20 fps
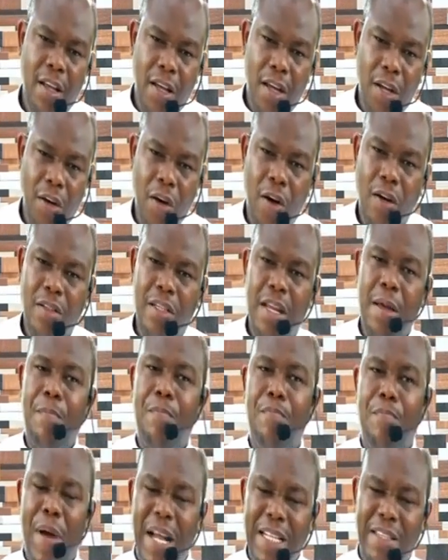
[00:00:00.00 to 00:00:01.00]
You know, the
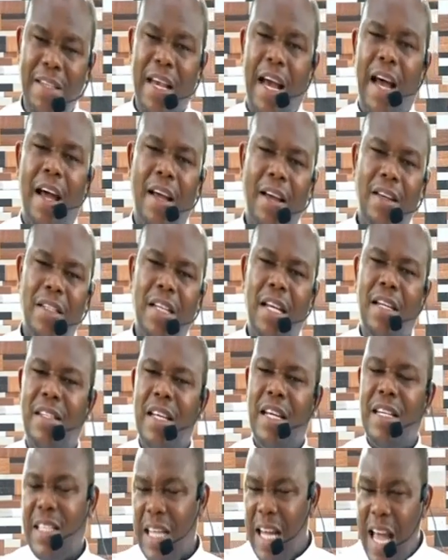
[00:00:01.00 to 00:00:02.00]
better,
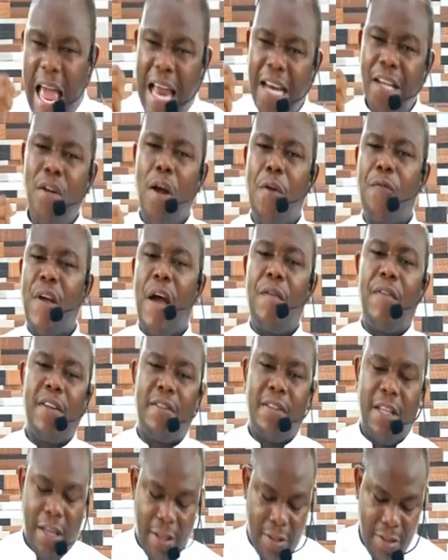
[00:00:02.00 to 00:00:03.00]
the end of
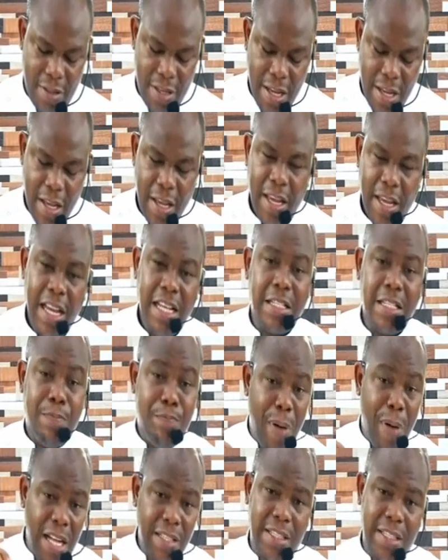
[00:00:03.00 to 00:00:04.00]
everything is
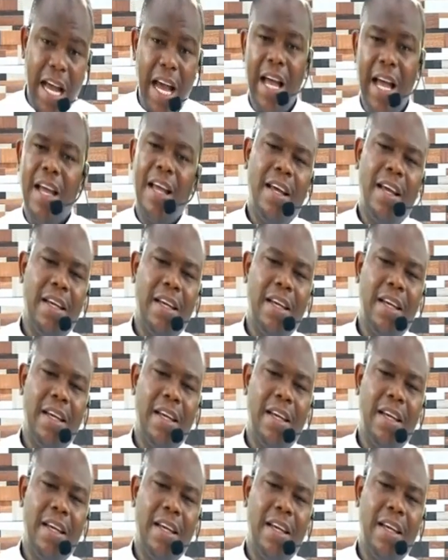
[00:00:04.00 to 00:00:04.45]
better